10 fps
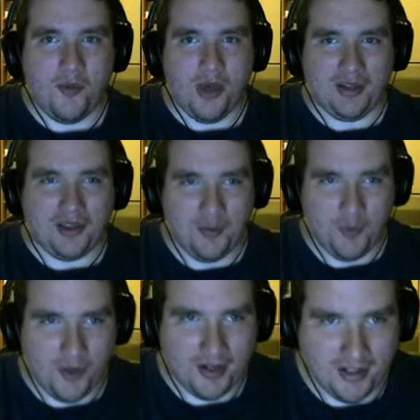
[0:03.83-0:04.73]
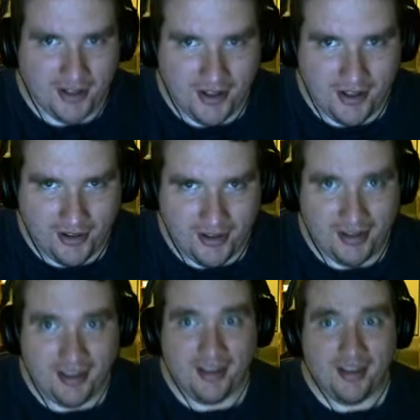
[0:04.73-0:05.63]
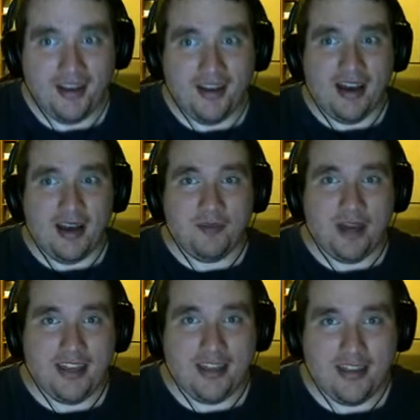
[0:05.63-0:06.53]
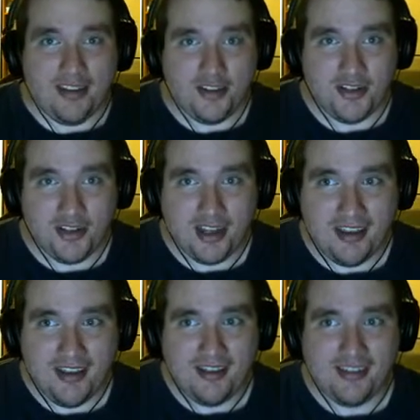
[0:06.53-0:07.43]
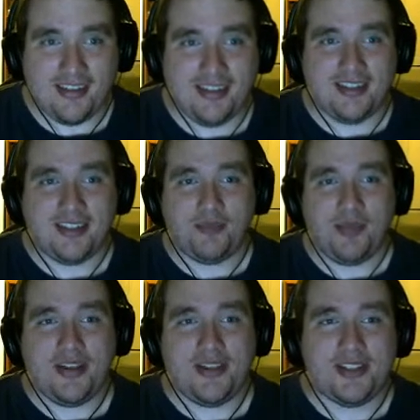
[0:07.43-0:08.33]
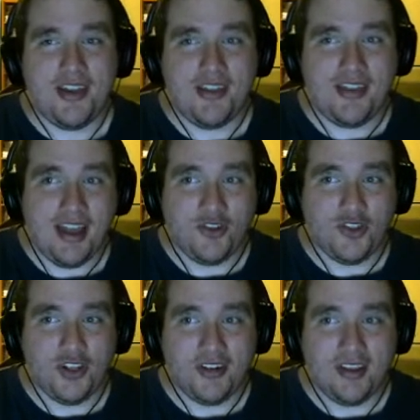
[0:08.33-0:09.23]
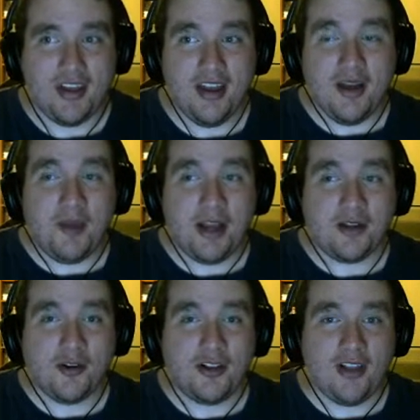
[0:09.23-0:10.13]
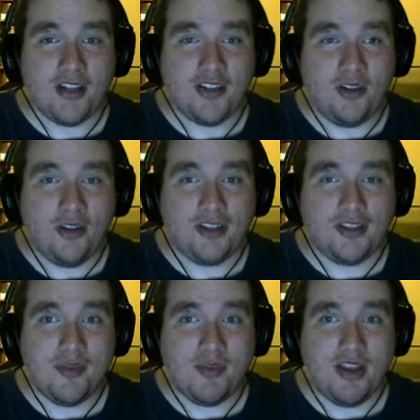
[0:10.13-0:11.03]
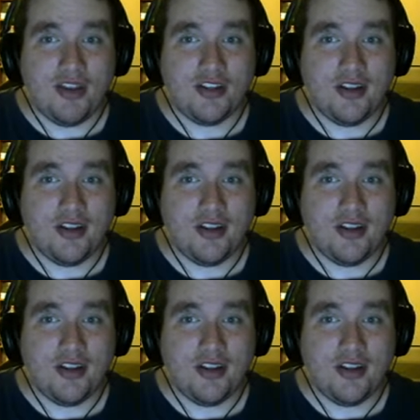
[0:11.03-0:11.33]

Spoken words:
welcome, one and all. I'm Mike, the Digital Kid, and this is PC Tengine, my chronological examination